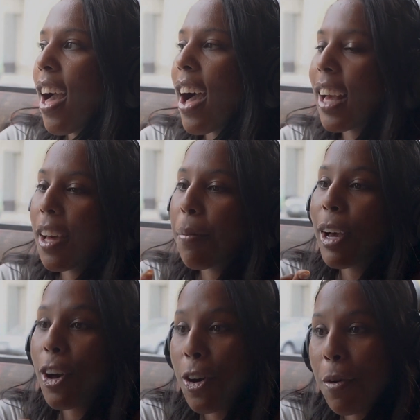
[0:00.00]
I come
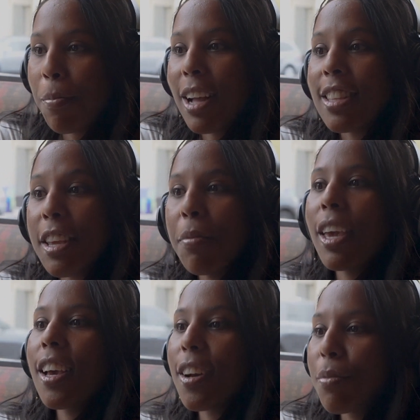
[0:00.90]
back home, my
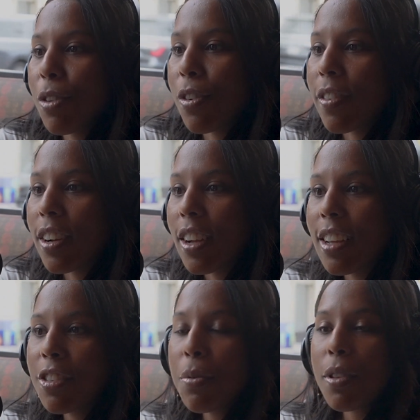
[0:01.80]
teammate comes over,
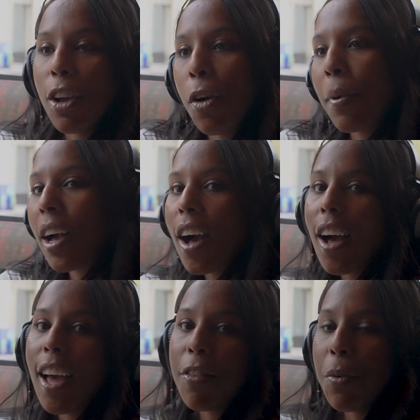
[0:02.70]
and she was like, oh my
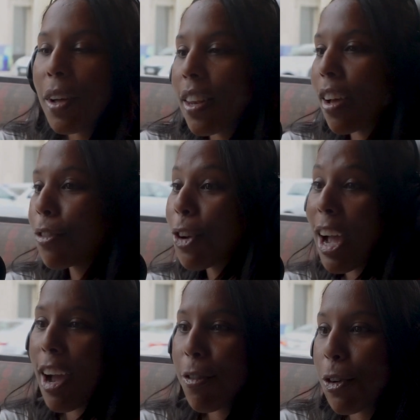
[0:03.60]
God, everyone loves your
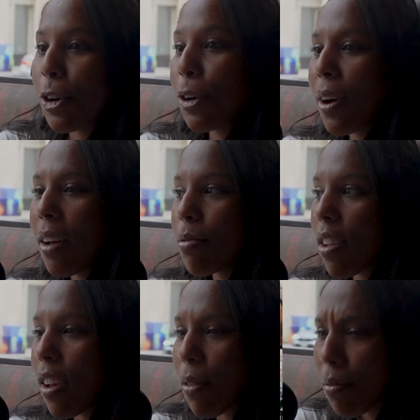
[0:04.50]
afro. I was
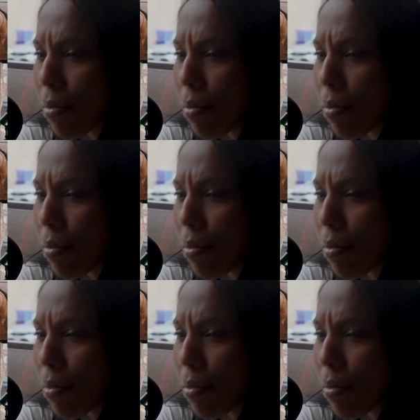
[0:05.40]
like,